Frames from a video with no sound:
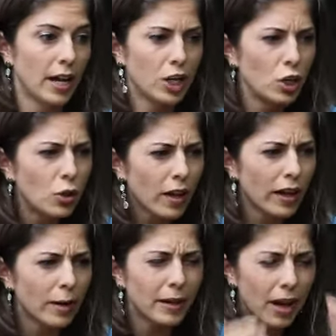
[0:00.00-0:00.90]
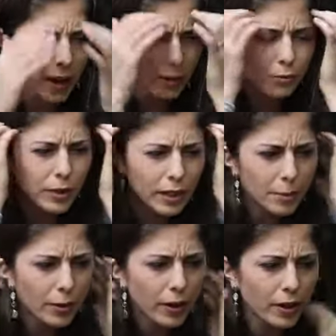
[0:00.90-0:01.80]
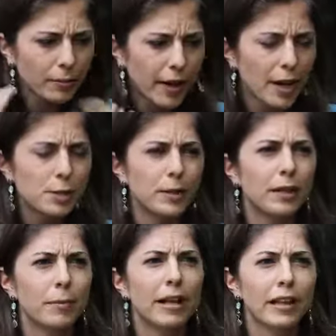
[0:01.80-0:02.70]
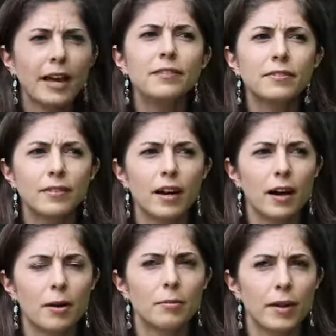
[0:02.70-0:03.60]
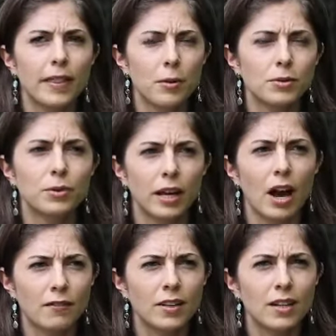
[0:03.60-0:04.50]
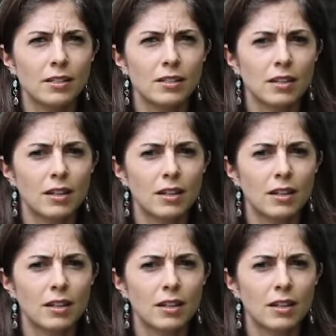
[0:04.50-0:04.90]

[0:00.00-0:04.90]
I knew that, I mean, God had really put my husband in my life, and that was really obvious.